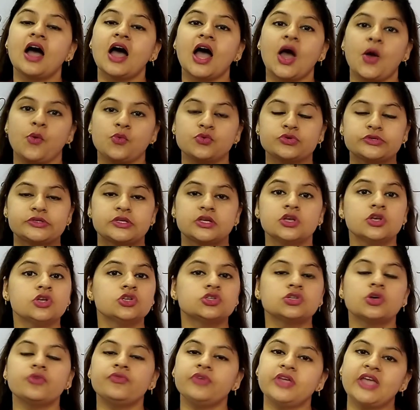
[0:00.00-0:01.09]
Aus.
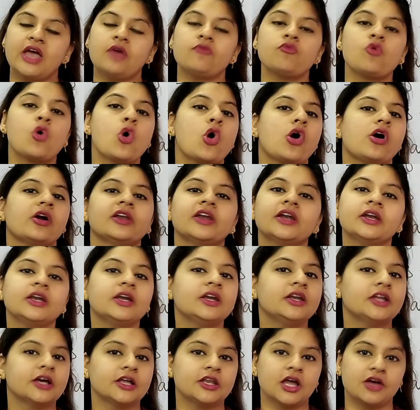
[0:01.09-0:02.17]
So we have
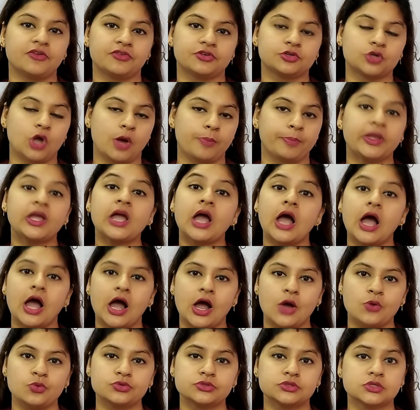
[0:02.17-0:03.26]
already done our topic
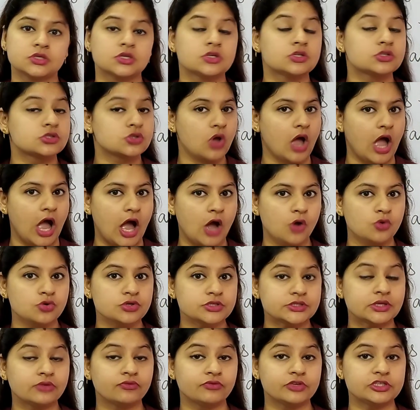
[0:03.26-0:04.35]
aus. So
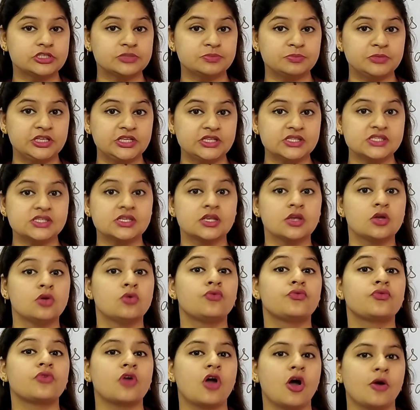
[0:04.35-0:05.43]
aus, which means
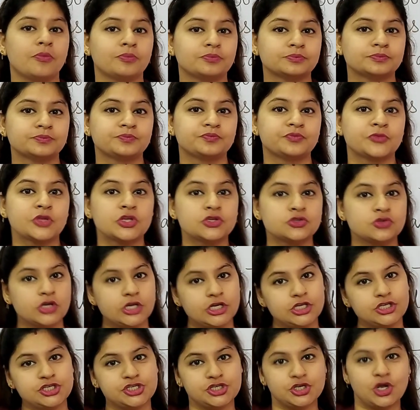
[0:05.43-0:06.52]
from. So
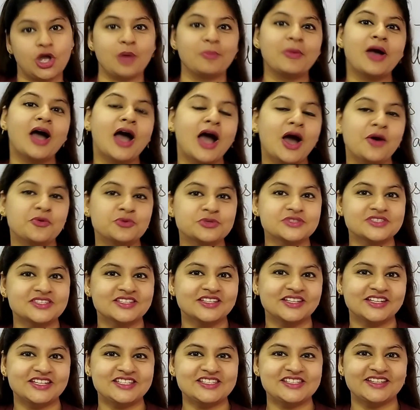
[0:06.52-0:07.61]
ich komme
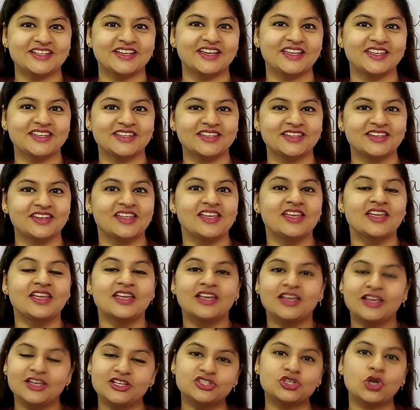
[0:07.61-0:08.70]
aus Indien,
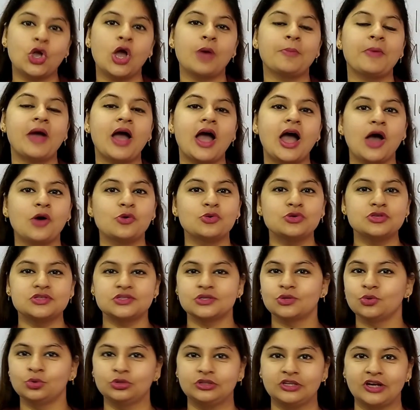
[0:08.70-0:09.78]
ich komme
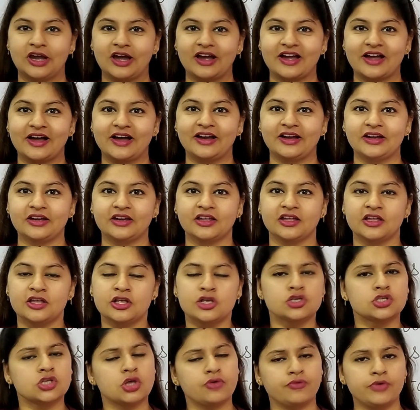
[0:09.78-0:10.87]
aus Uttarakhand.
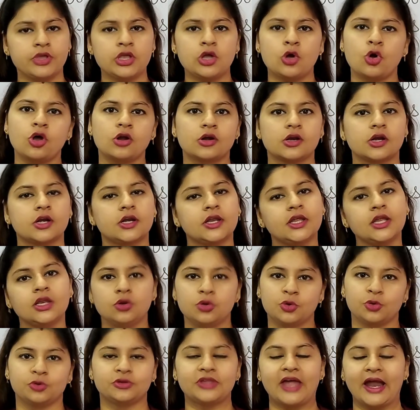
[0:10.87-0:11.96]
So we already
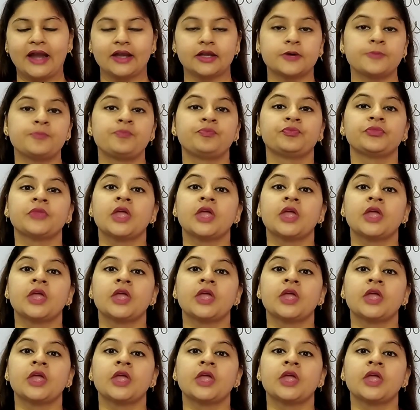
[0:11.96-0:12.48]
know that.